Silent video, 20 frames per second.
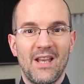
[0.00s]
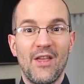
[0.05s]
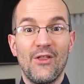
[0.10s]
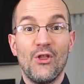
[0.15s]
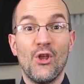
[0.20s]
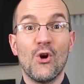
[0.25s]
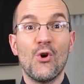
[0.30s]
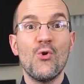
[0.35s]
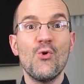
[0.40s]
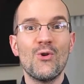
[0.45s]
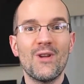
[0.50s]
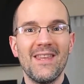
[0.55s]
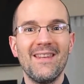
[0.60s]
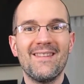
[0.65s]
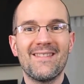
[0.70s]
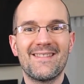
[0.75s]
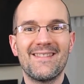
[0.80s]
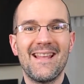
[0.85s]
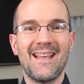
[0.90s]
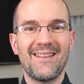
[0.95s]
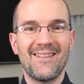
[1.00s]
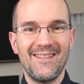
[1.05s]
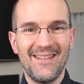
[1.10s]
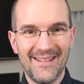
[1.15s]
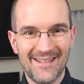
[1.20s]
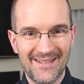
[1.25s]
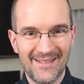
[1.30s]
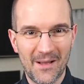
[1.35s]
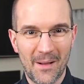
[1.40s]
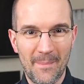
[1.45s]
The hook in the second
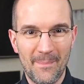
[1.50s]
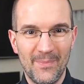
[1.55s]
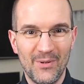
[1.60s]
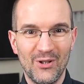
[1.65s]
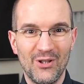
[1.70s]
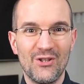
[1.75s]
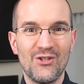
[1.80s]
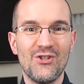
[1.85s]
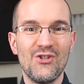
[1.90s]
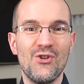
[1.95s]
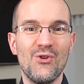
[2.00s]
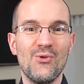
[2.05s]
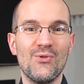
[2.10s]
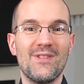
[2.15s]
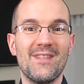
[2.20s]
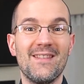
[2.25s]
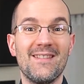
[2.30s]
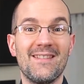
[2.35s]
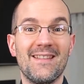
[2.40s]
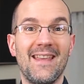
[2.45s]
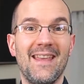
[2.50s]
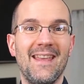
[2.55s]
example uses